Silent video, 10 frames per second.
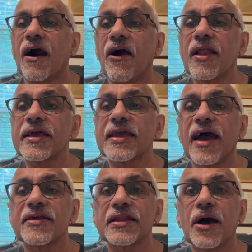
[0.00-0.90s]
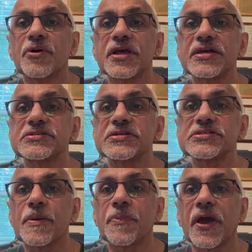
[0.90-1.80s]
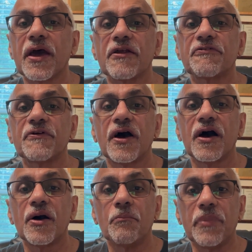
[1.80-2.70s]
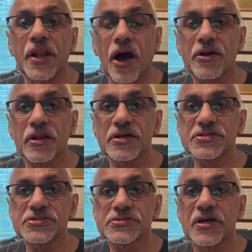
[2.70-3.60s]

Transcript: All I carry nowadays is a pair of binoculars,